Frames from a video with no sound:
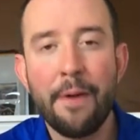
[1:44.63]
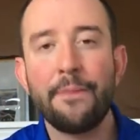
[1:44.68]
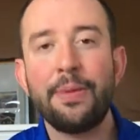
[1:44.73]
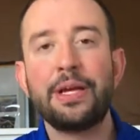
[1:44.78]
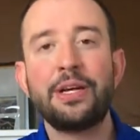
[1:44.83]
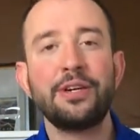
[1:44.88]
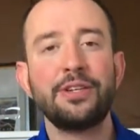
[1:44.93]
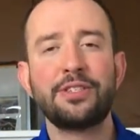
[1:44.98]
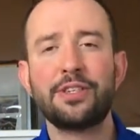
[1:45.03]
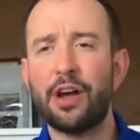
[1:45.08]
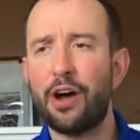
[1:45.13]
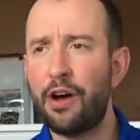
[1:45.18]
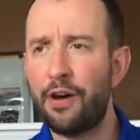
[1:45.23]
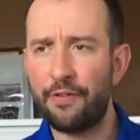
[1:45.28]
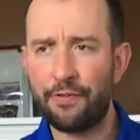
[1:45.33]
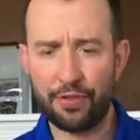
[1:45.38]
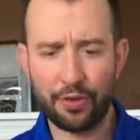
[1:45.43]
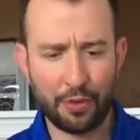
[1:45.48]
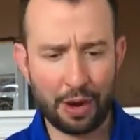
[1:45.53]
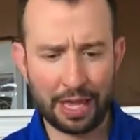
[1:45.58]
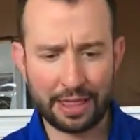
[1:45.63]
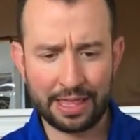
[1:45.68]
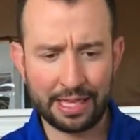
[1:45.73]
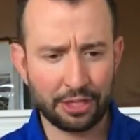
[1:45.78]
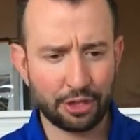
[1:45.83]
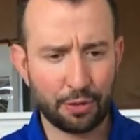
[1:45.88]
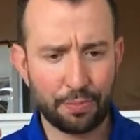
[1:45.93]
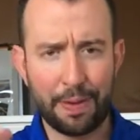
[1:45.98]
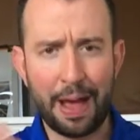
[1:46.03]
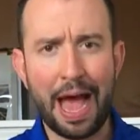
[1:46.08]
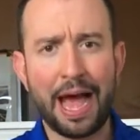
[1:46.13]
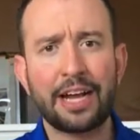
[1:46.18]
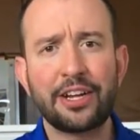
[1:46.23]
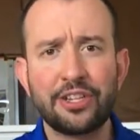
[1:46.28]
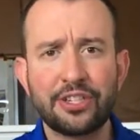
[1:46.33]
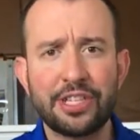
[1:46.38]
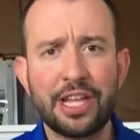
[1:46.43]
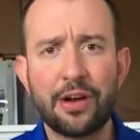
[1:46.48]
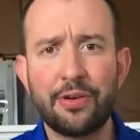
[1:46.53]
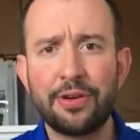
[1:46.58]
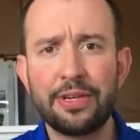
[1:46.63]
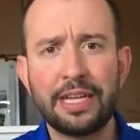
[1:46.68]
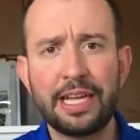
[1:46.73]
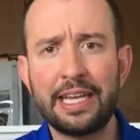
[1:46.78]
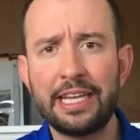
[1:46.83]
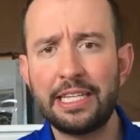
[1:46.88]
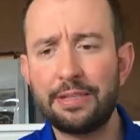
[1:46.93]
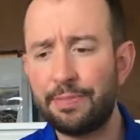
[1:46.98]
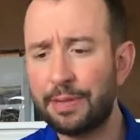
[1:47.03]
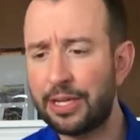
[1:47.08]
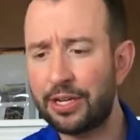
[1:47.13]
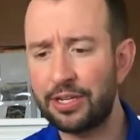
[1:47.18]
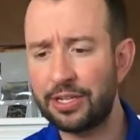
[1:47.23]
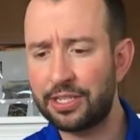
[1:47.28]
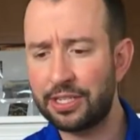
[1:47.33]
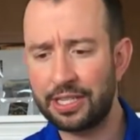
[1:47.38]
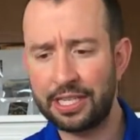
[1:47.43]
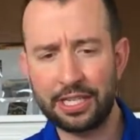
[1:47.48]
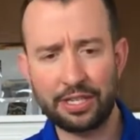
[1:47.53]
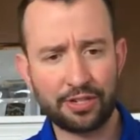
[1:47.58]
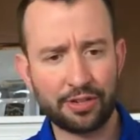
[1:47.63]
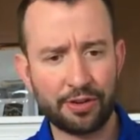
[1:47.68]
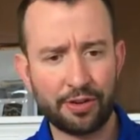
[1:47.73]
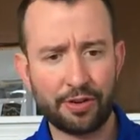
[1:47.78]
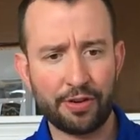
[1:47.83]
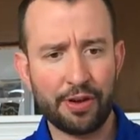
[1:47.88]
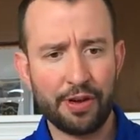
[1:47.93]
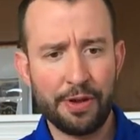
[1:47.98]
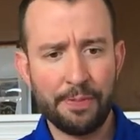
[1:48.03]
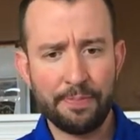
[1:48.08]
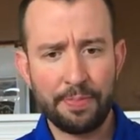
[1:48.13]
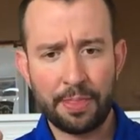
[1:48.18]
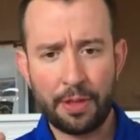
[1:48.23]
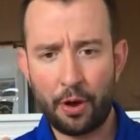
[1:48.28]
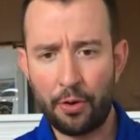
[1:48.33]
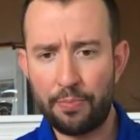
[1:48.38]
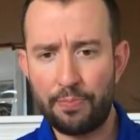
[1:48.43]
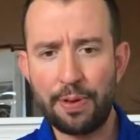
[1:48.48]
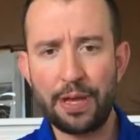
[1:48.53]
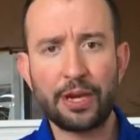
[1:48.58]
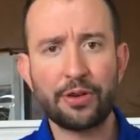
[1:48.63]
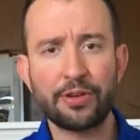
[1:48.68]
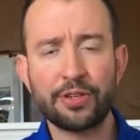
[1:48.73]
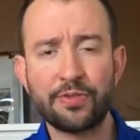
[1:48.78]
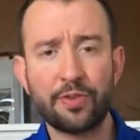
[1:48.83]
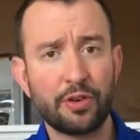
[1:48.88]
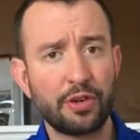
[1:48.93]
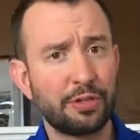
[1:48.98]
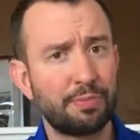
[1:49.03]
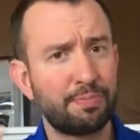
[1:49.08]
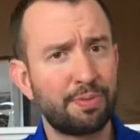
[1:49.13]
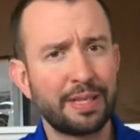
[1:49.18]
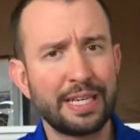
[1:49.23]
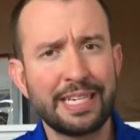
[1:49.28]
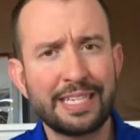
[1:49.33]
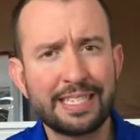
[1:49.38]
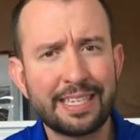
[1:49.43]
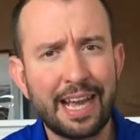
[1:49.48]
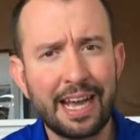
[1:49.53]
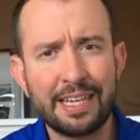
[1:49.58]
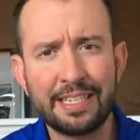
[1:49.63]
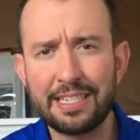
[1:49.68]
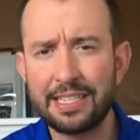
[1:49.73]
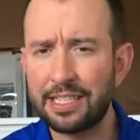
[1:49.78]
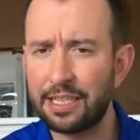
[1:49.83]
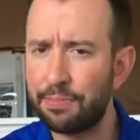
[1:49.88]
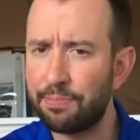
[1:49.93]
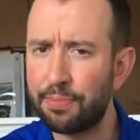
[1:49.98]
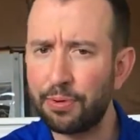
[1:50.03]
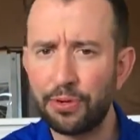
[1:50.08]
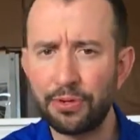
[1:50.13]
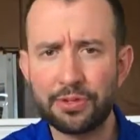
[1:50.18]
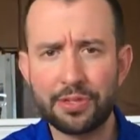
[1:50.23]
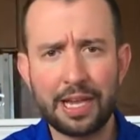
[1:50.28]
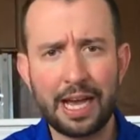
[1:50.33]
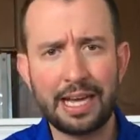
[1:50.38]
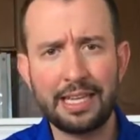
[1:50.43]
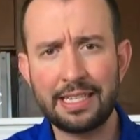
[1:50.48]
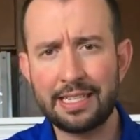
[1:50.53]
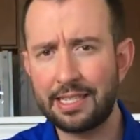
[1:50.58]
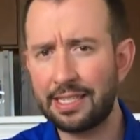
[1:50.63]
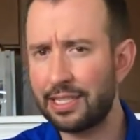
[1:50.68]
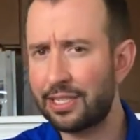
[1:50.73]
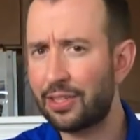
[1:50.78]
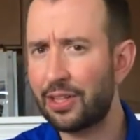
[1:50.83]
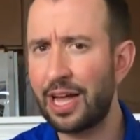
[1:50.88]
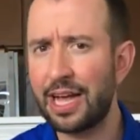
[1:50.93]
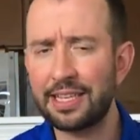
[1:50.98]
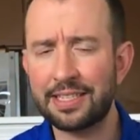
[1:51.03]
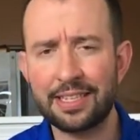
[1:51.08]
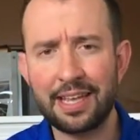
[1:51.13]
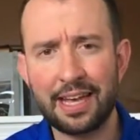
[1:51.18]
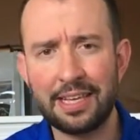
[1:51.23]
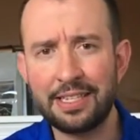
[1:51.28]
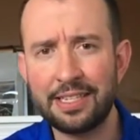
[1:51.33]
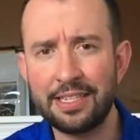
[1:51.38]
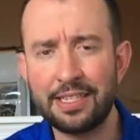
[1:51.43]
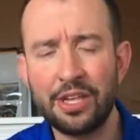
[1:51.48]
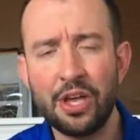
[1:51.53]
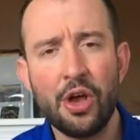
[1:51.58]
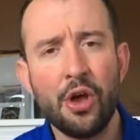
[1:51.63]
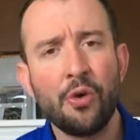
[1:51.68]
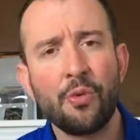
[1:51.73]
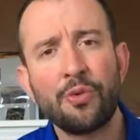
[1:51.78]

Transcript: Because of the way things are packaged nowadays, because things are bigger as far as plate sizes and bowl sizes and glass sizes,